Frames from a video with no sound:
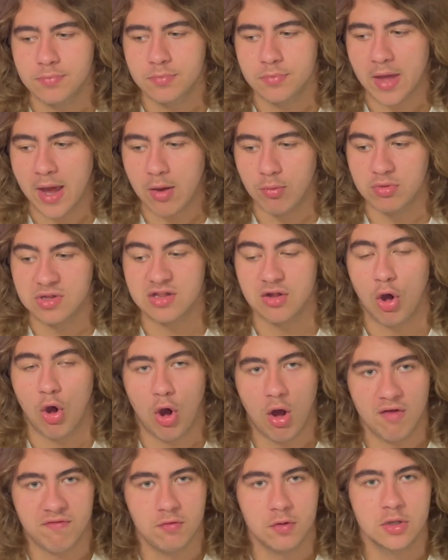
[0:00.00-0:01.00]
That was
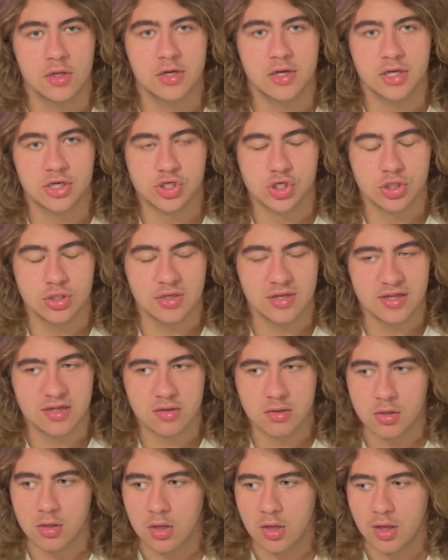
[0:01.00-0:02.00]
awful
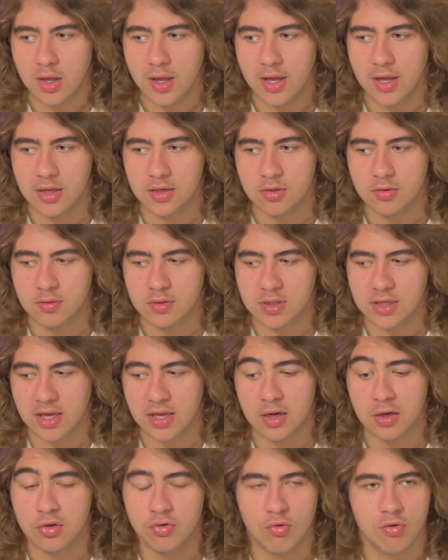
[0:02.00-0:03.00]
conditions, and you
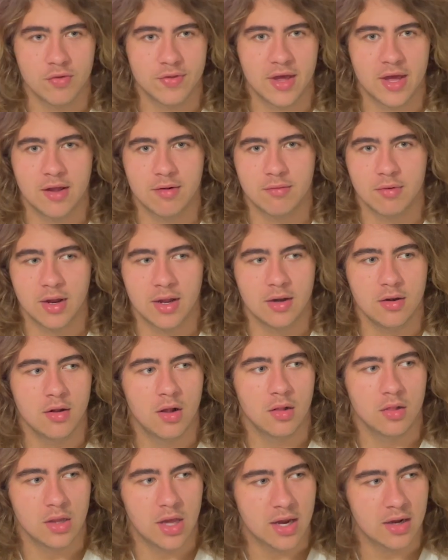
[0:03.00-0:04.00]
can't ignore that, right?
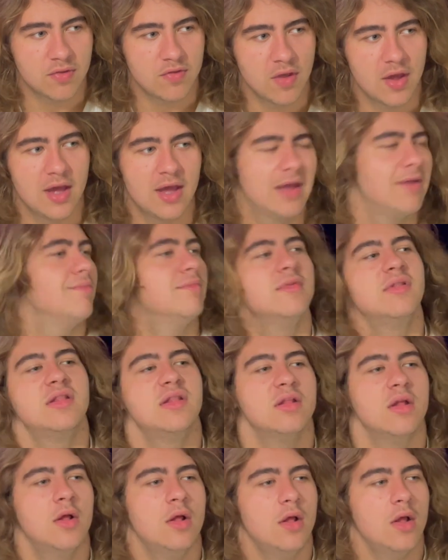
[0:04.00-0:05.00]
A lot of
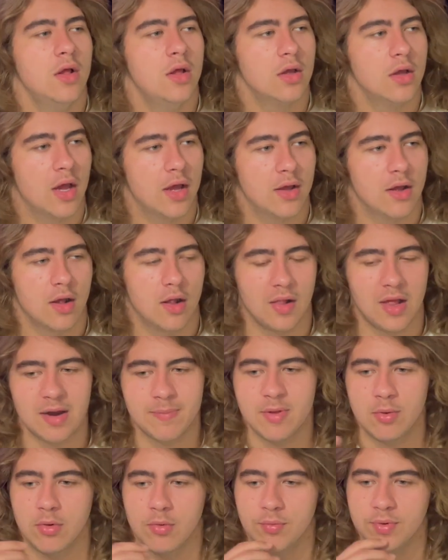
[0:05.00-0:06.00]
times, a lot of
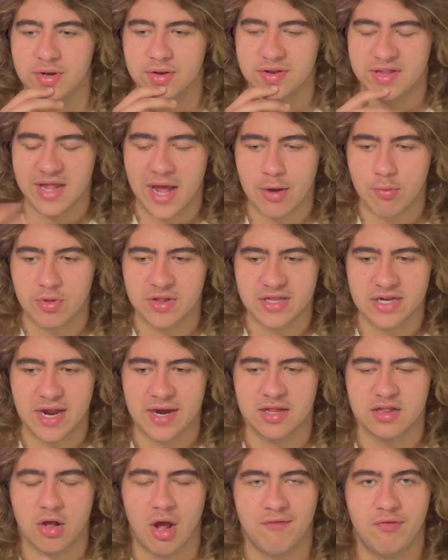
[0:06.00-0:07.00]
people, when Zach Wilson
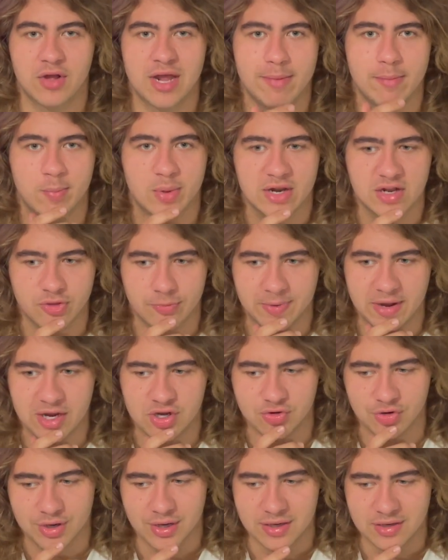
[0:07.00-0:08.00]
had his awful game against the
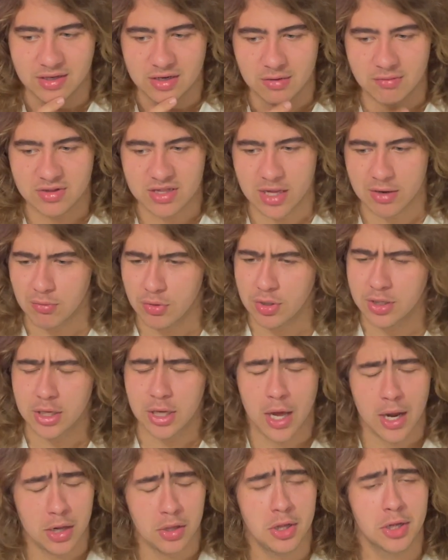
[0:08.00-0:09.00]
Patriots, and he was like, well, you
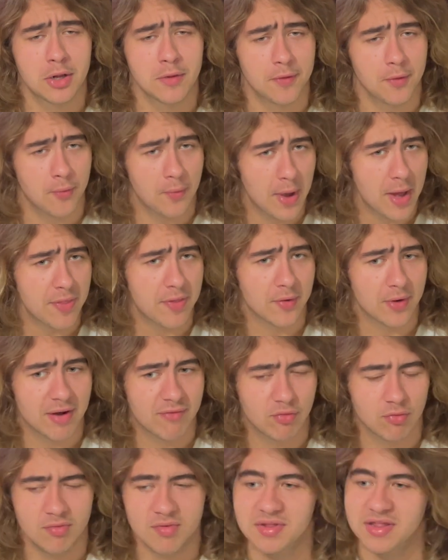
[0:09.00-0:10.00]
got to look at the weather.
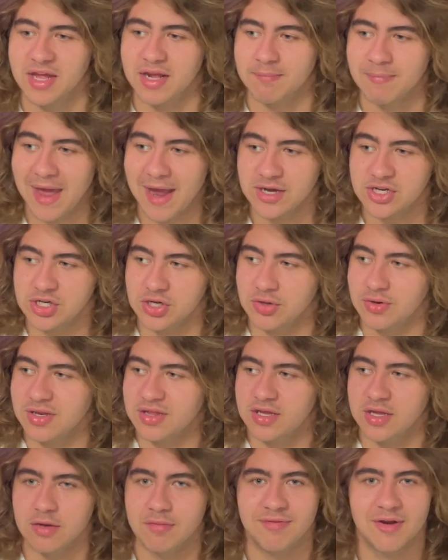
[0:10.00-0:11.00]
Everyone was like, Mac
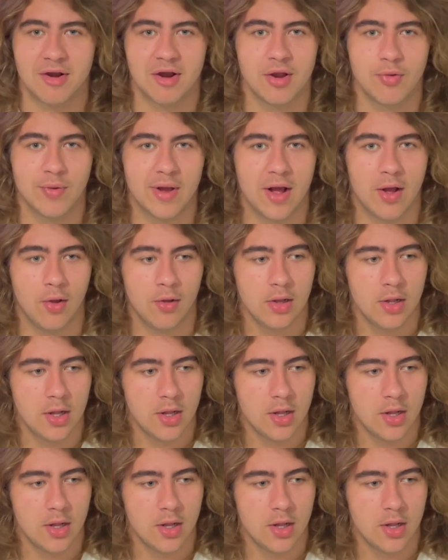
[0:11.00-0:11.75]
Jones did very well.